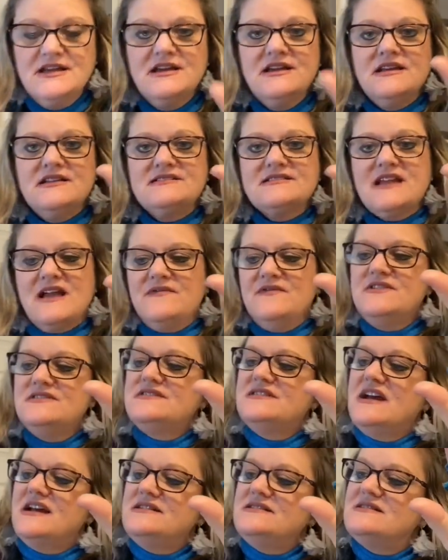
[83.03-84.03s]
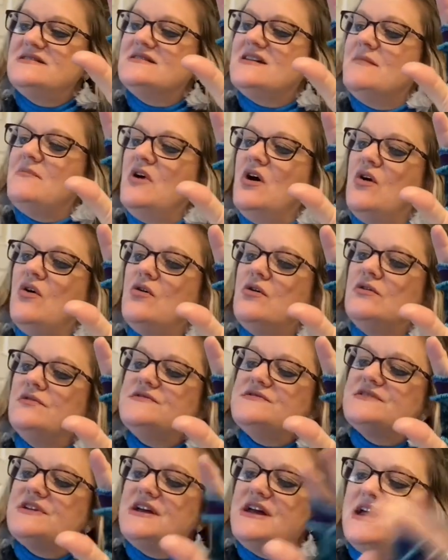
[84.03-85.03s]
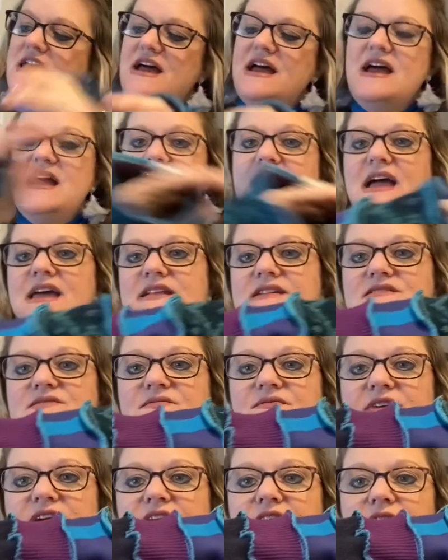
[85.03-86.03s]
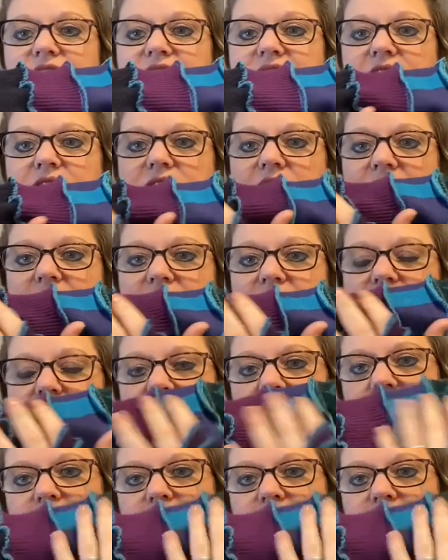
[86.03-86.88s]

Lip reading: It's got these nice thumb holes, and it's very like,